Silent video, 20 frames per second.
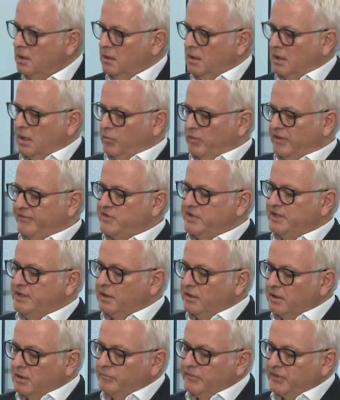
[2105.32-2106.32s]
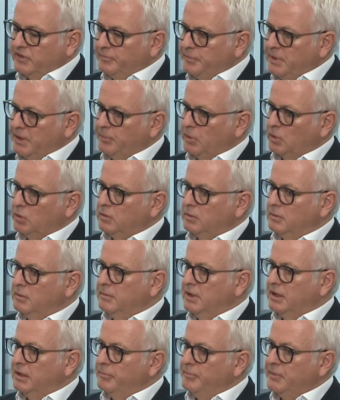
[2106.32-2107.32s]
And we've seen a number of people
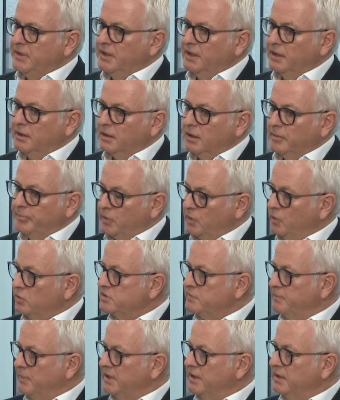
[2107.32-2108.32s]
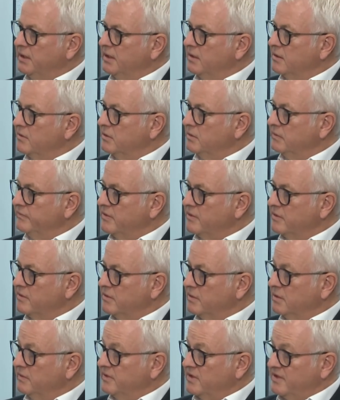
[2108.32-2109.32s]
being approached by the Insolvency
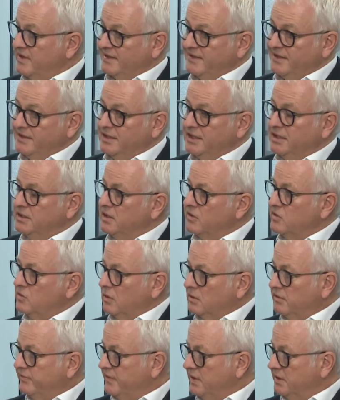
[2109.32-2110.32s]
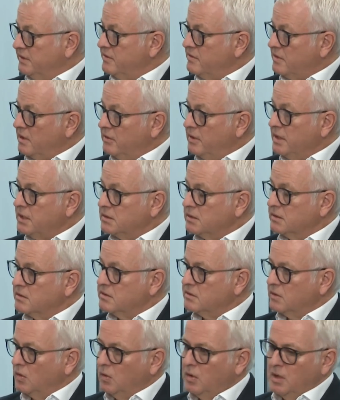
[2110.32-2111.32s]
Service and indeed disqualified as directors.
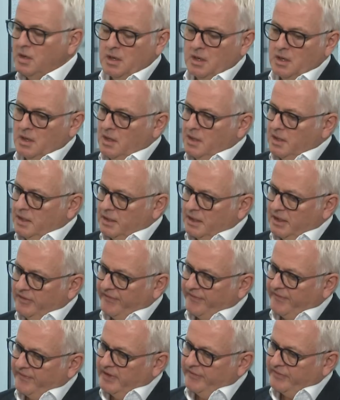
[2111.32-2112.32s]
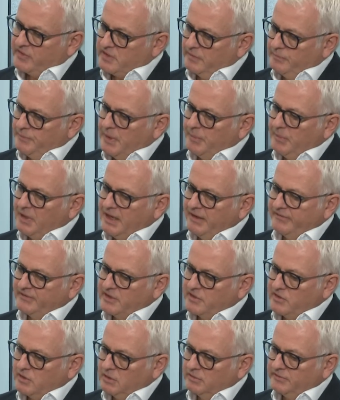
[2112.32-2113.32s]
So if some people have
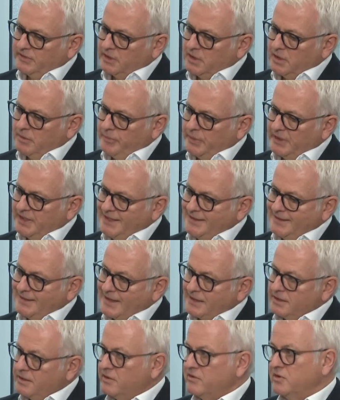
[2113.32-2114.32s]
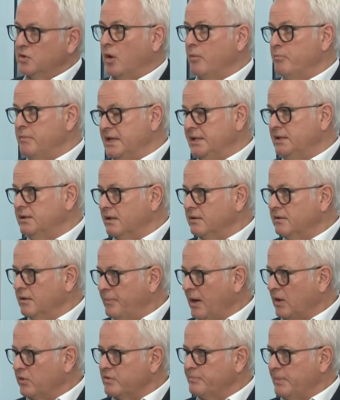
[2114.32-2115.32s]
dissolved the company, that does not mean that the
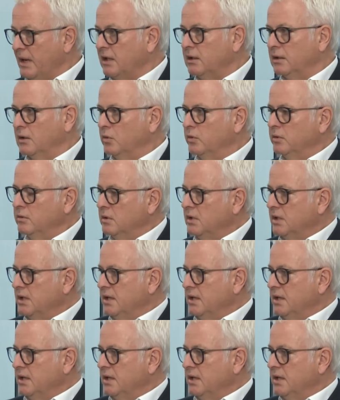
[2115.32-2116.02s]
bounce back loan